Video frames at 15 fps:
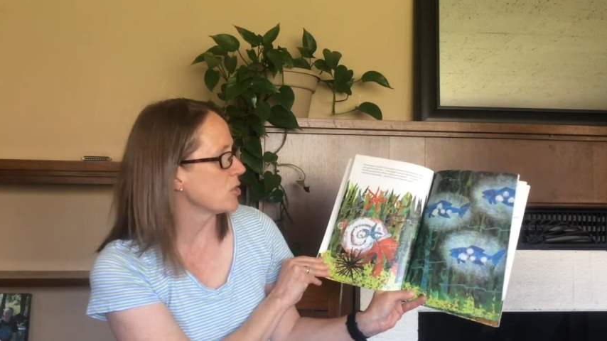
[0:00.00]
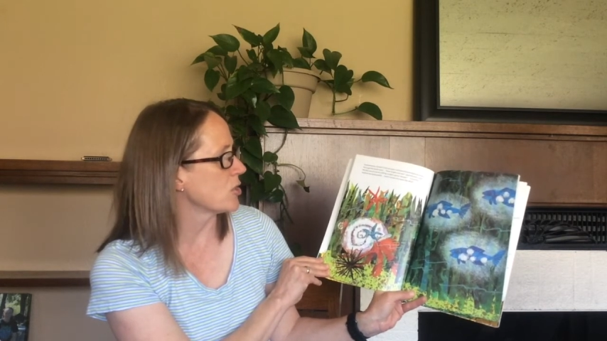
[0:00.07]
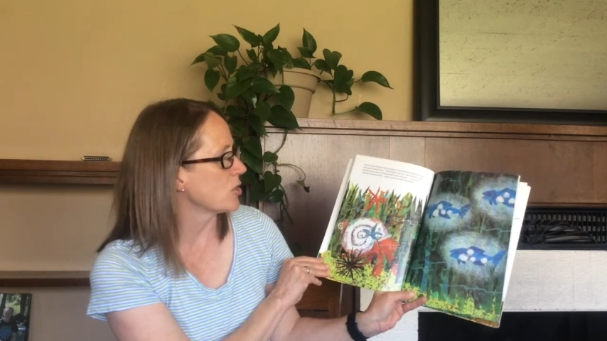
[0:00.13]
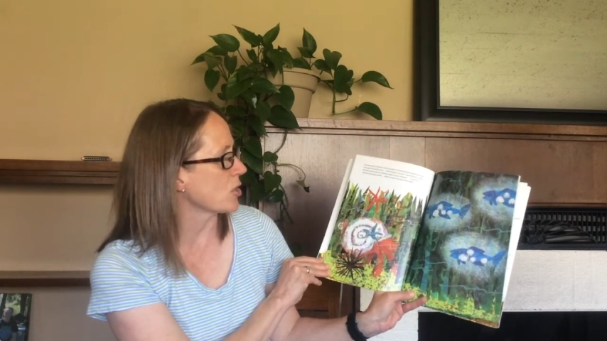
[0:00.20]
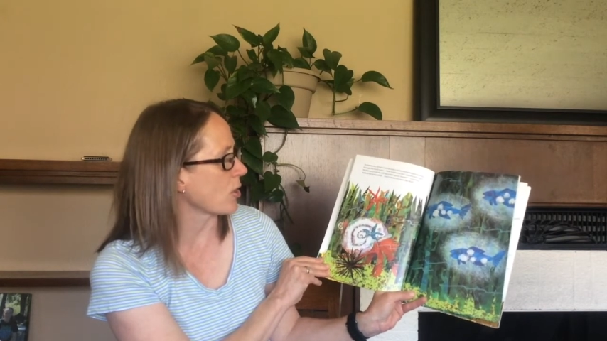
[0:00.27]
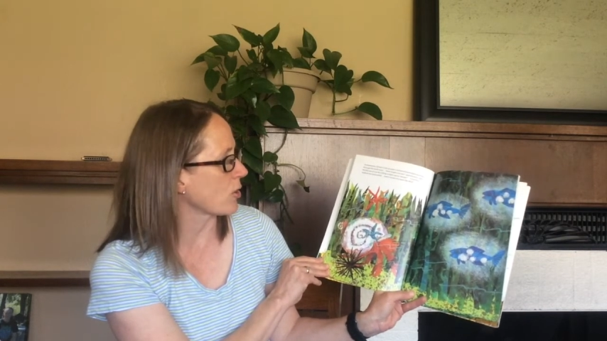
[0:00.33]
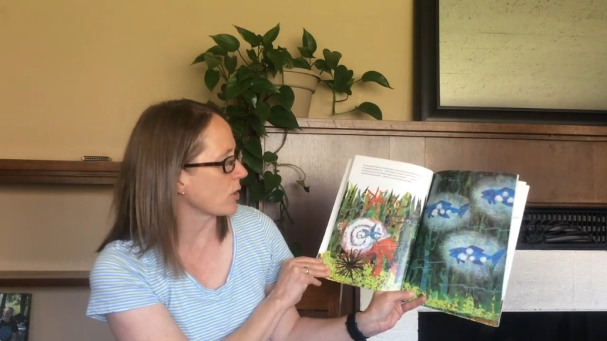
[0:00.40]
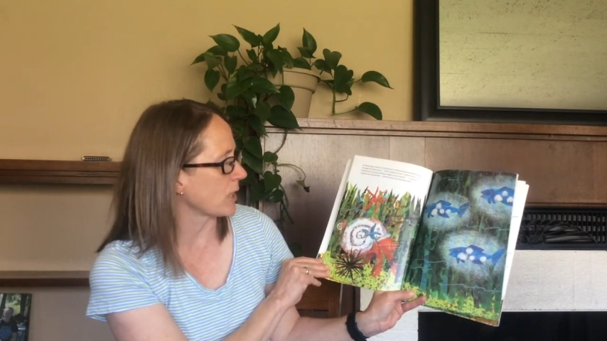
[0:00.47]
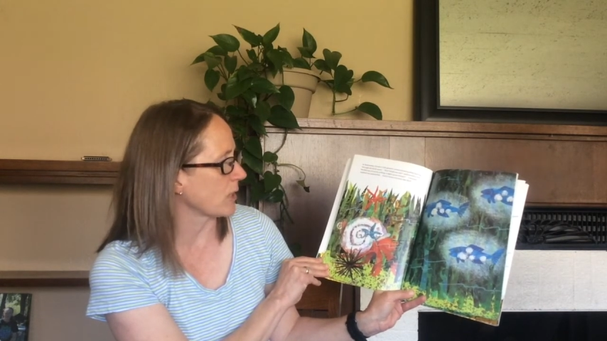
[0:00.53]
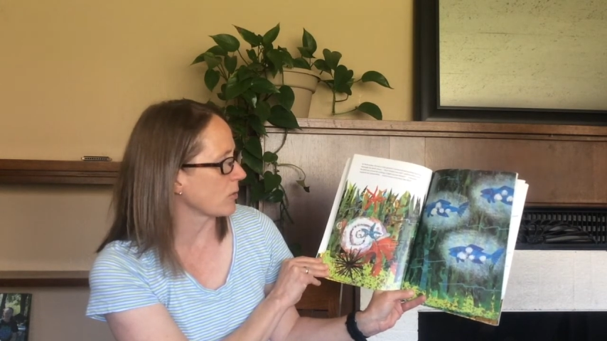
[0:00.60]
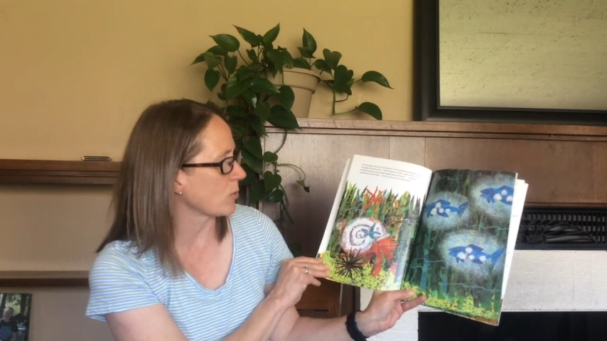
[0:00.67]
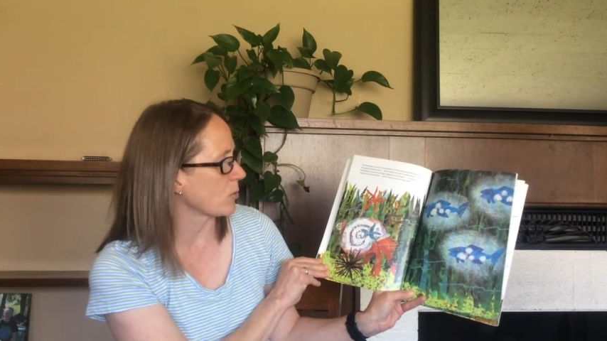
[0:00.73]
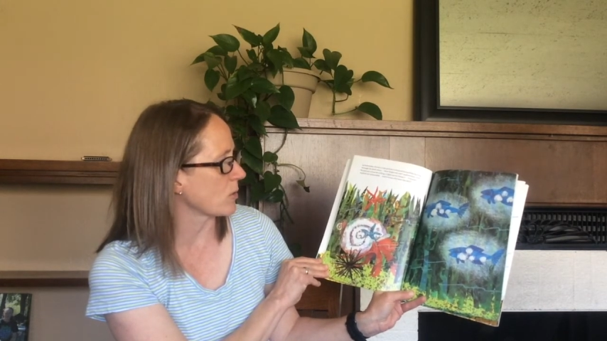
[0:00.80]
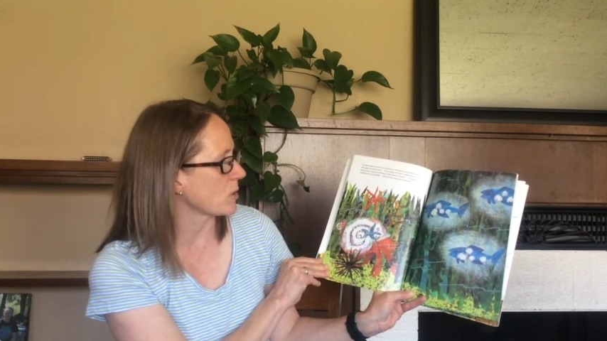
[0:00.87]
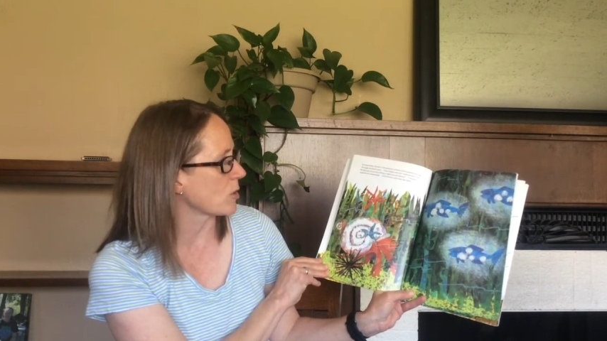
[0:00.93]
darting
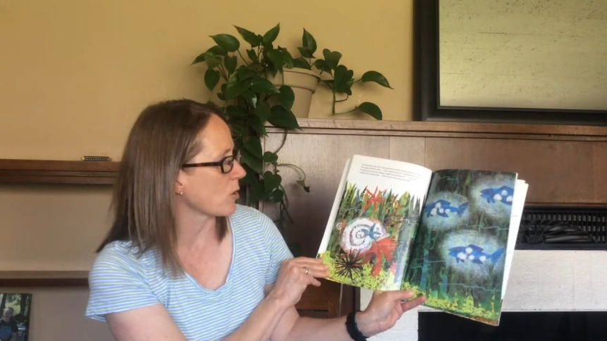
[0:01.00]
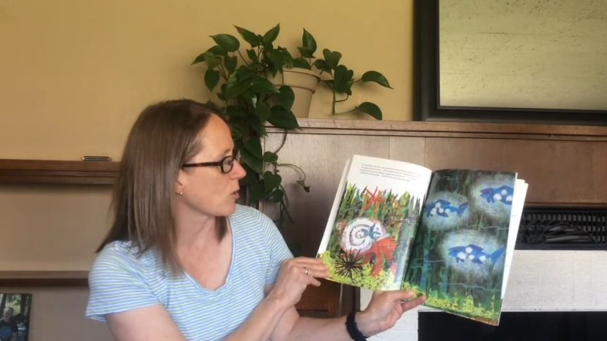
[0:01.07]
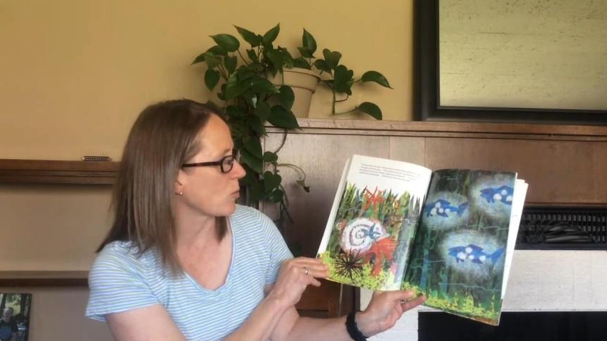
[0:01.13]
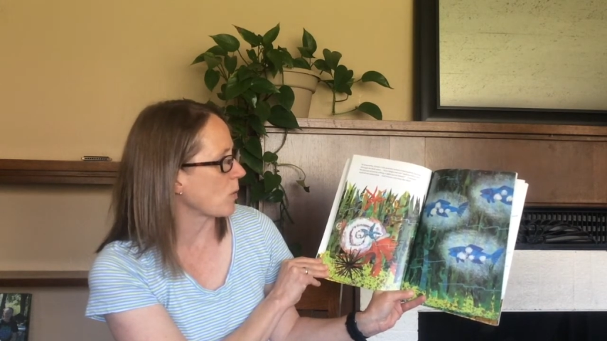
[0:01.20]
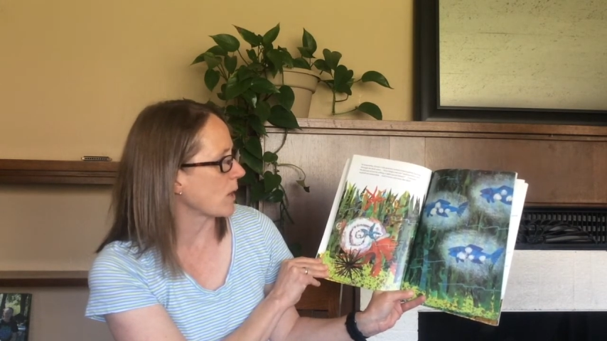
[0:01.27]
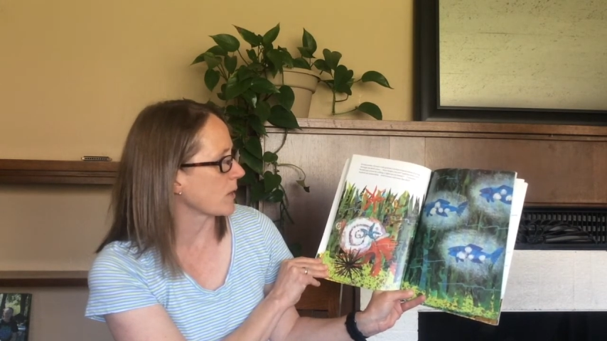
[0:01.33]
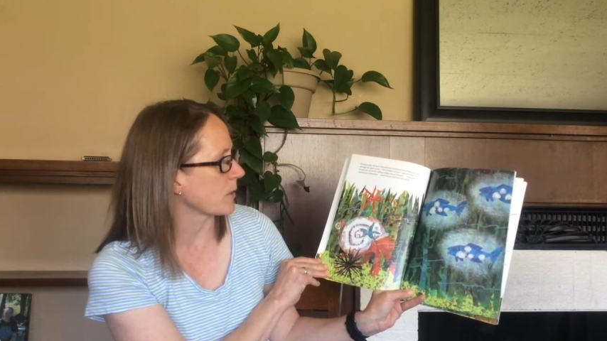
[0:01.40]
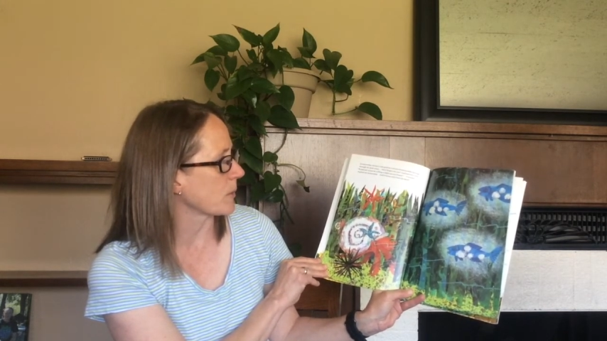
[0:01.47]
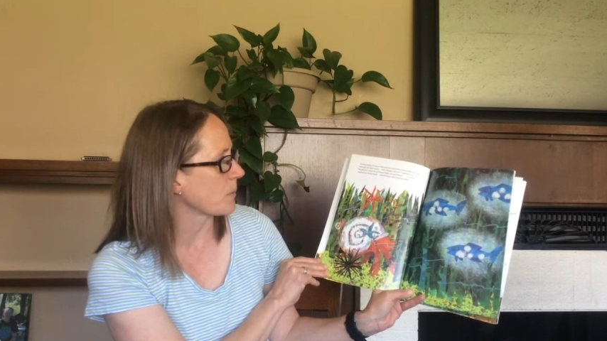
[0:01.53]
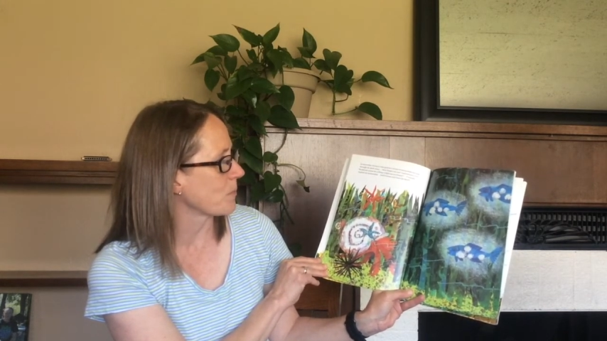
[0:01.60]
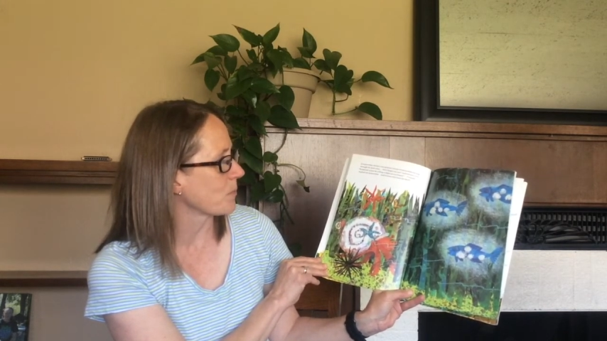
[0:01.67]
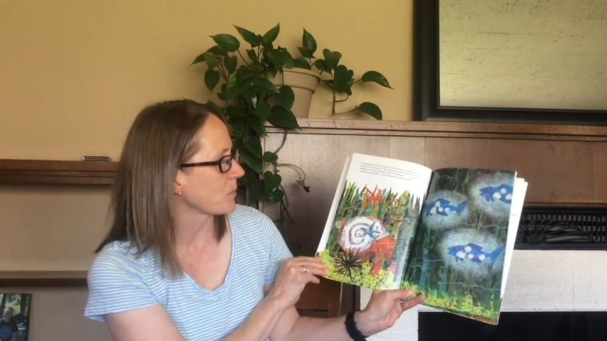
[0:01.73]
through the dark water.